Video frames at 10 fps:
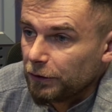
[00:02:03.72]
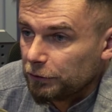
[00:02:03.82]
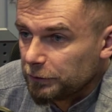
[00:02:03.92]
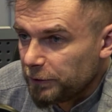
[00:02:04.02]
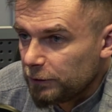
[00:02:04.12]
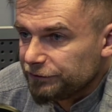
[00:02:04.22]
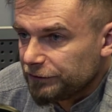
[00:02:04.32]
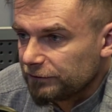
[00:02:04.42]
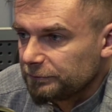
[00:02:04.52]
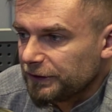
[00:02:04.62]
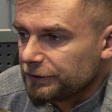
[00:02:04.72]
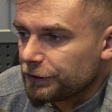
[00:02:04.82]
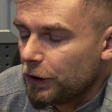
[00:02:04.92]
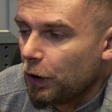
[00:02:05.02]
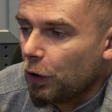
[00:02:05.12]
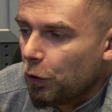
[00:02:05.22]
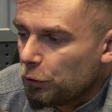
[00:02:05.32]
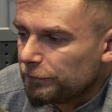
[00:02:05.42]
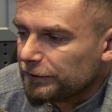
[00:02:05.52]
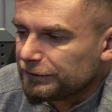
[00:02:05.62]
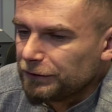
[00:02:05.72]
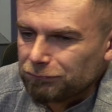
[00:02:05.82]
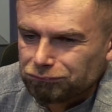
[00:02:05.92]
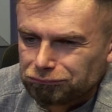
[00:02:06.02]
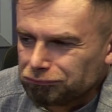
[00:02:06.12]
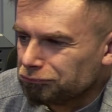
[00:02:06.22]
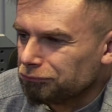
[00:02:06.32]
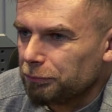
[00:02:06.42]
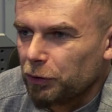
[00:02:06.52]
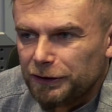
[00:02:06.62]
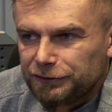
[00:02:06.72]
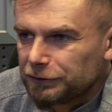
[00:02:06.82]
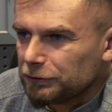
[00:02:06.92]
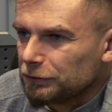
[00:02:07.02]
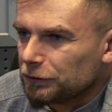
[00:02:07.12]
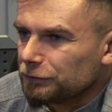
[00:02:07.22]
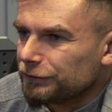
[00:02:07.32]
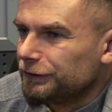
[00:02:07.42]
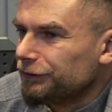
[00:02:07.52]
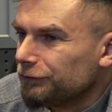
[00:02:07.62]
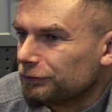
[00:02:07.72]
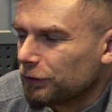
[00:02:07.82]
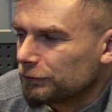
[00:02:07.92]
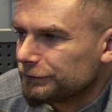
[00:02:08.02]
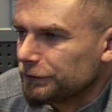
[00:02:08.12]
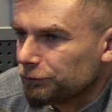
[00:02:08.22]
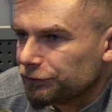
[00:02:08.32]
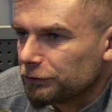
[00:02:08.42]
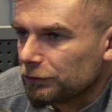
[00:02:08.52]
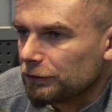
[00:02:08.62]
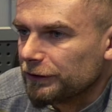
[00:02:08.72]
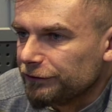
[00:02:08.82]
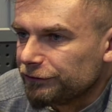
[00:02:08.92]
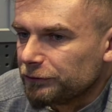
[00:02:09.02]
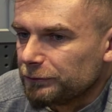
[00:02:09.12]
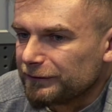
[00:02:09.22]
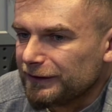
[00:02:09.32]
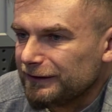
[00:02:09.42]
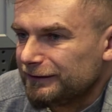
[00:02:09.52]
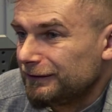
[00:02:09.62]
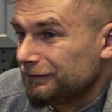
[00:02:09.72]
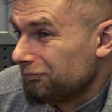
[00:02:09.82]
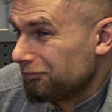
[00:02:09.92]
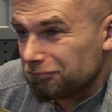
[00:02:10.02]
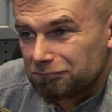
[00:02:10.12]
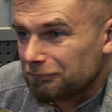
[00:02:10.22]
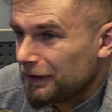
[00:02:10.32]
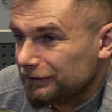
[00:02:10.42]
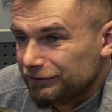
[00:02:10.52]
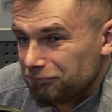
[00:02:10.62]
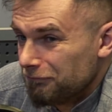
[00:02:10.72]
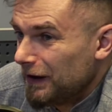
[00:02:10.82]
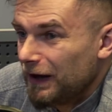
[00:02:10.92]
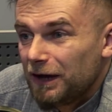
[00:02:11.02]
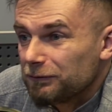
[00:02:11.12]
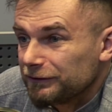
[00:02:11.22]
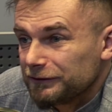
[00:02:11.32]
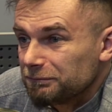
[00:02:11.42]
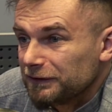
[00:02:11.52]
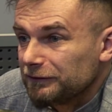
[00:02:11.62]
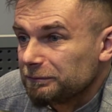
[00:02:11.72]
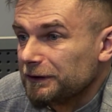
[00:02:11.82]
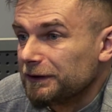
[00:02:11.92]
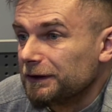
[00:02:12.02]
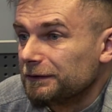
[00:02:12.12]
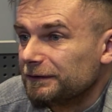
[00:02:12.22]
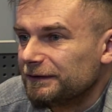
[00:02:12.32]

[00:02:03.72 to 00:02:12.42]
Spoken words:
on the Polish government over some political constitutional issues? Is it allowed, simply speaking?